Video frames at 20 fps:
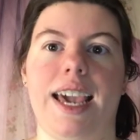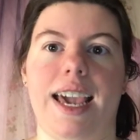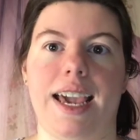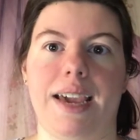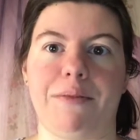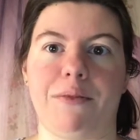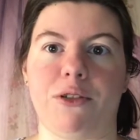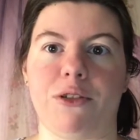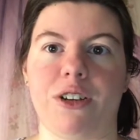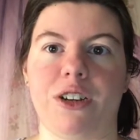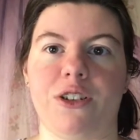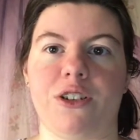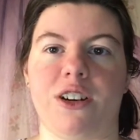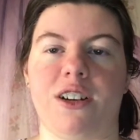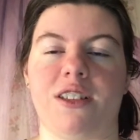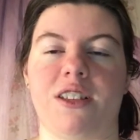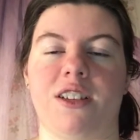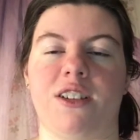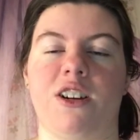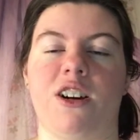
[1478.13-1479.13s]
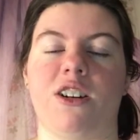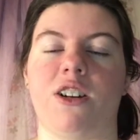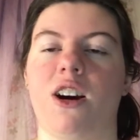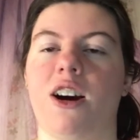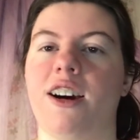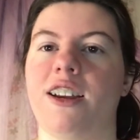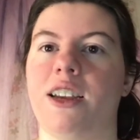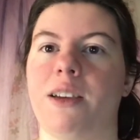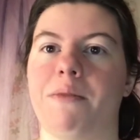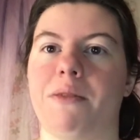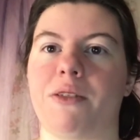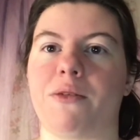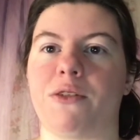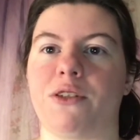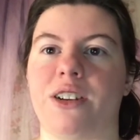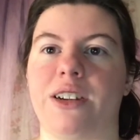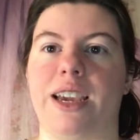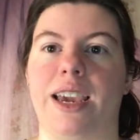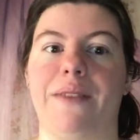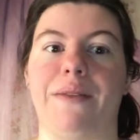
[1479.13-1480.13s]
and Maureen Johnson on audiobook,
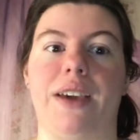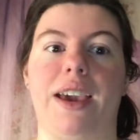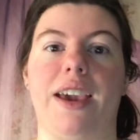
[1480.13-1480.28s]
which I gave